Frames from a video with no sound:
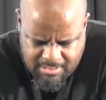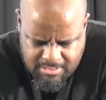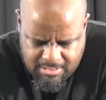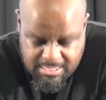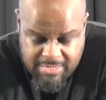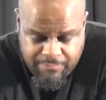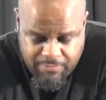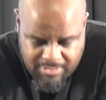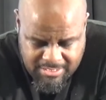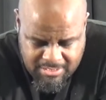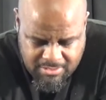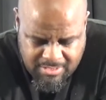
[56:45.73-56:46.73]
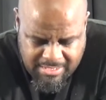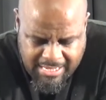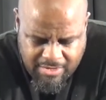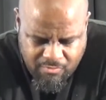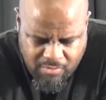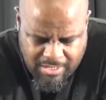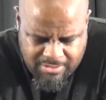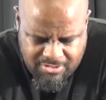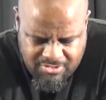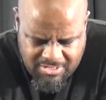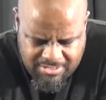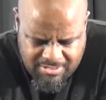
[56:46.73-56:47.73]
sinfulness so that they can run to
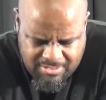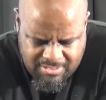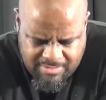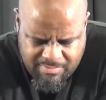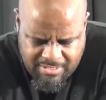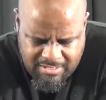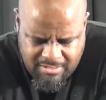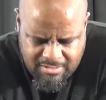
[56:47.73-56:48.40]
Jesus and be